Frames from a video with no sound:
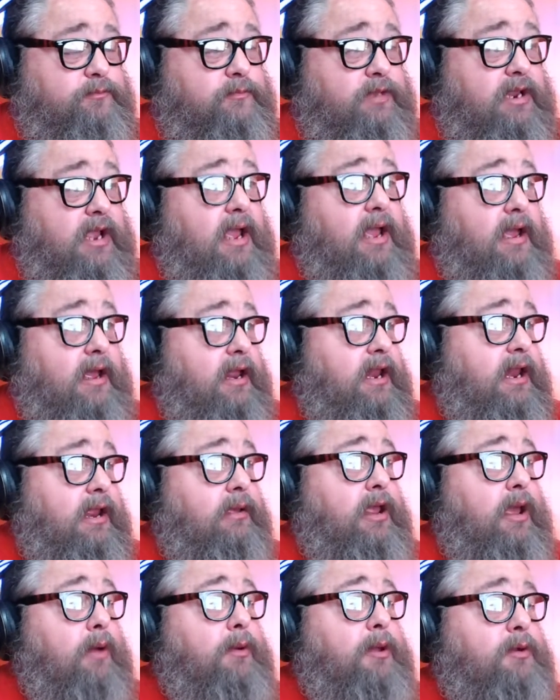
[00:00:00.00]
Yeah, and
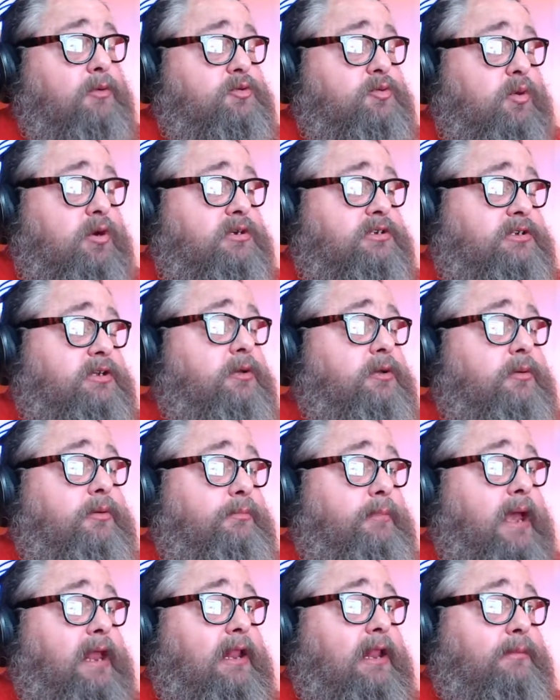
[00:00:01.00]
he was worse too,
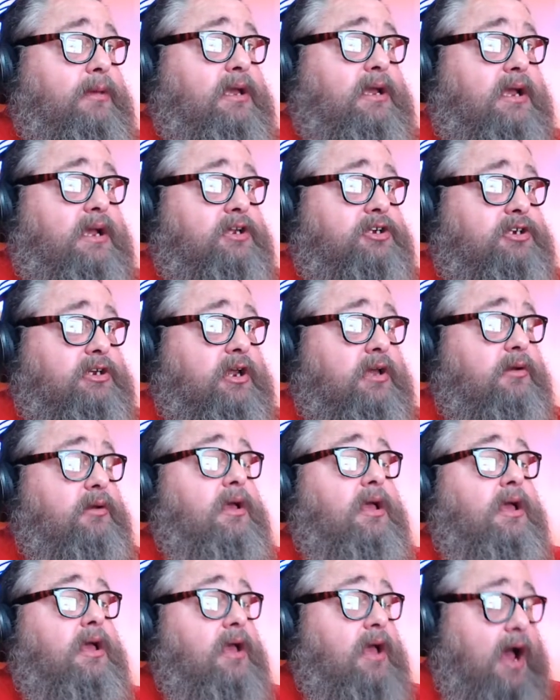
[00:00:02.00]
mainly because
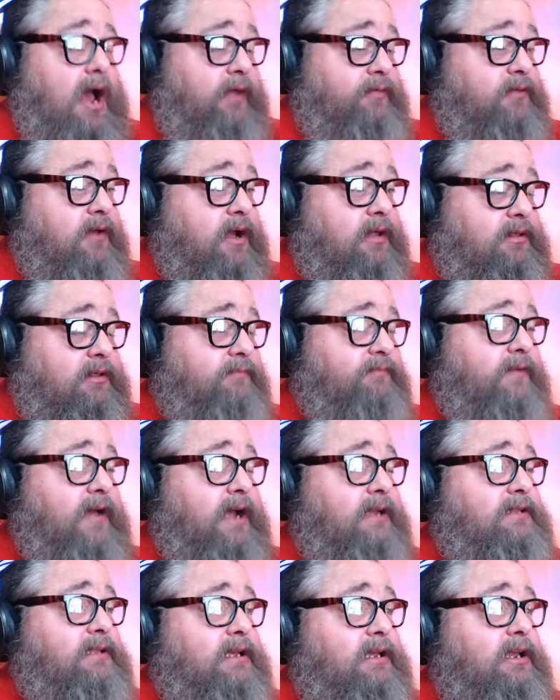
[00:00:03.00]
I thought the
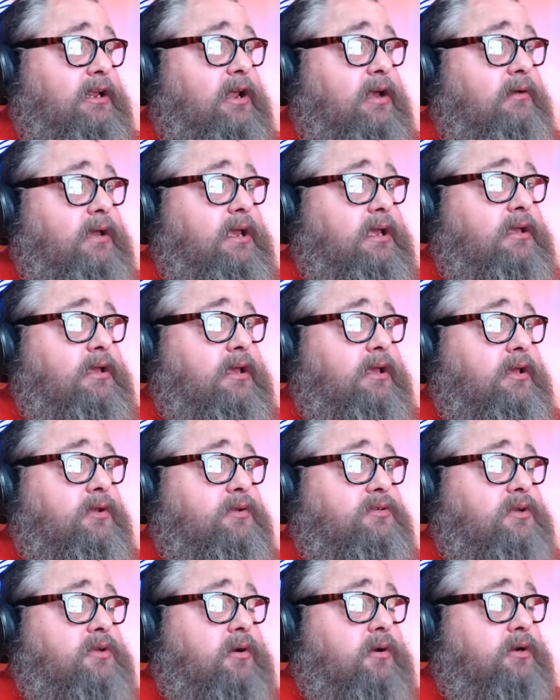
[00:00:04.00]
fact that he
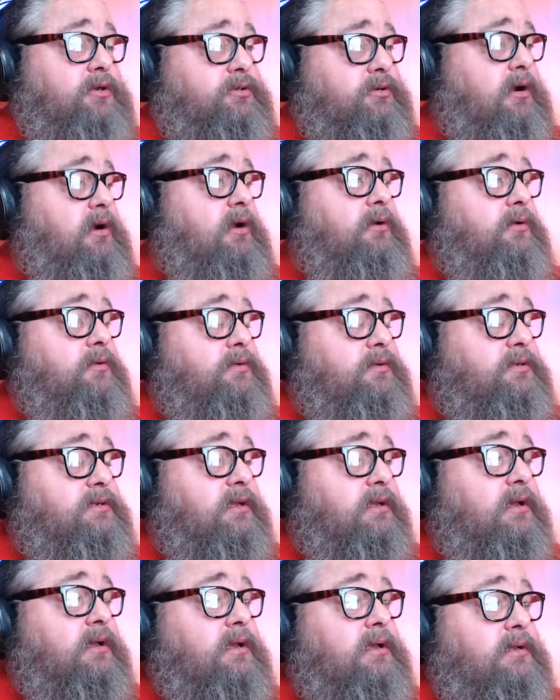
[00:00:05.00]
used our drones
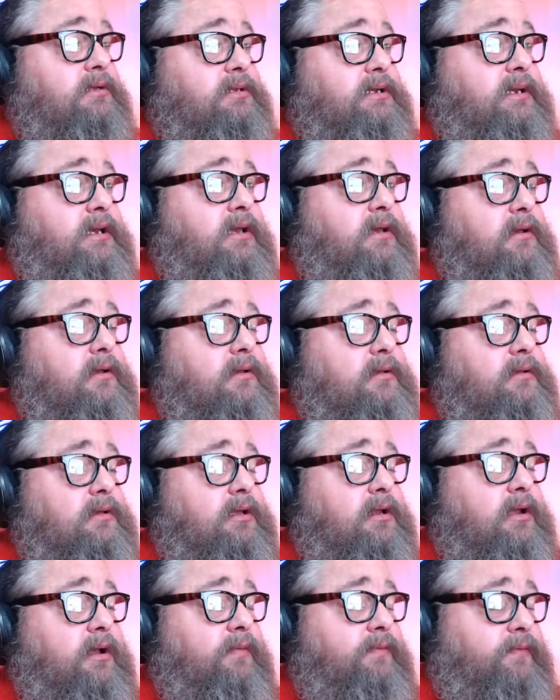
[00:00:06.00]
to kill
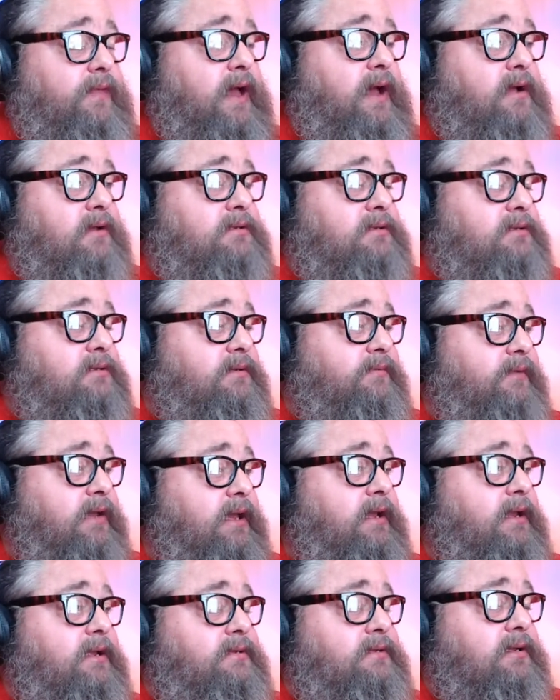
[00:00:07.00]
thousands of
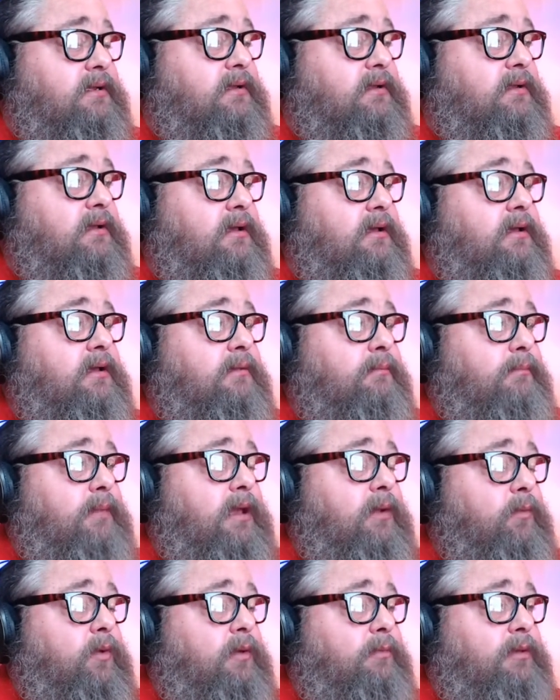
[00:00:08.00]
innocent
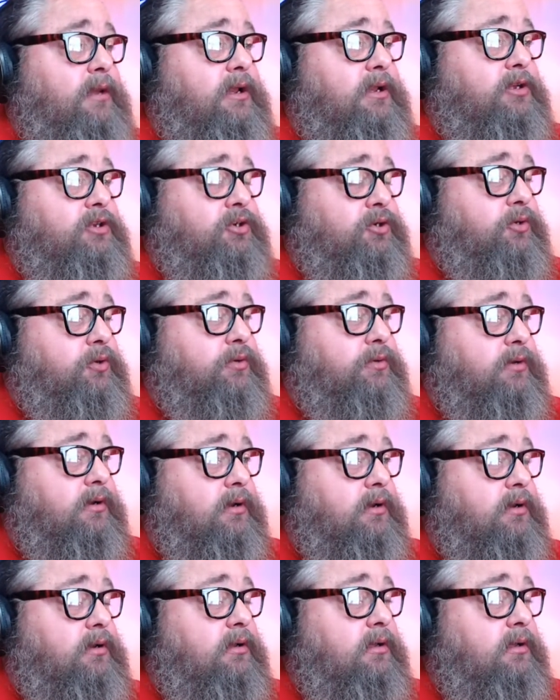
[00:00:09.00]
men, women, and children.